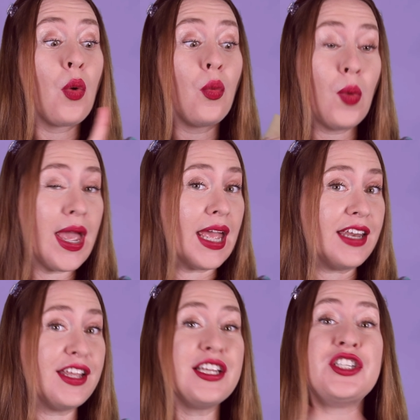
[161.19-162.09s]
When
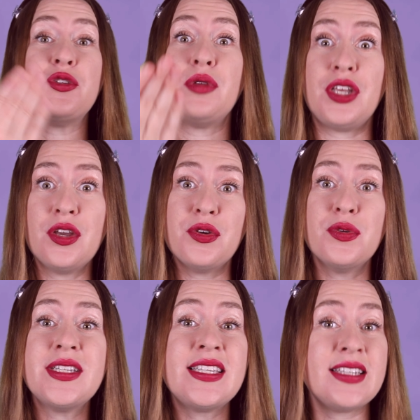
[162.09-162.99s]
do you
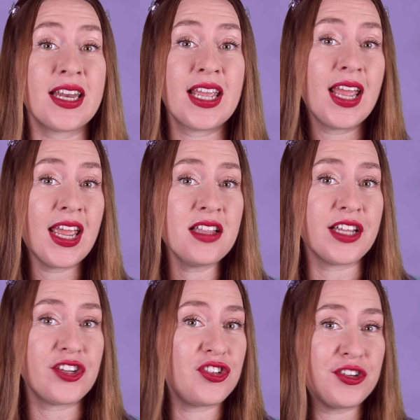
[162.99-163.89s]
study
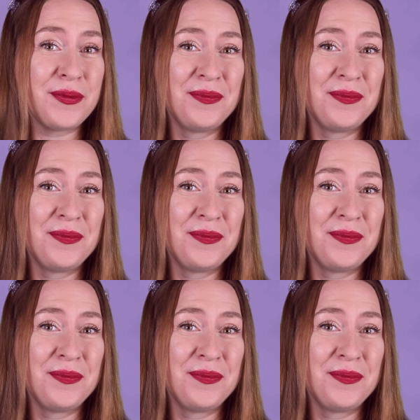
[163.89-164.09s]
English?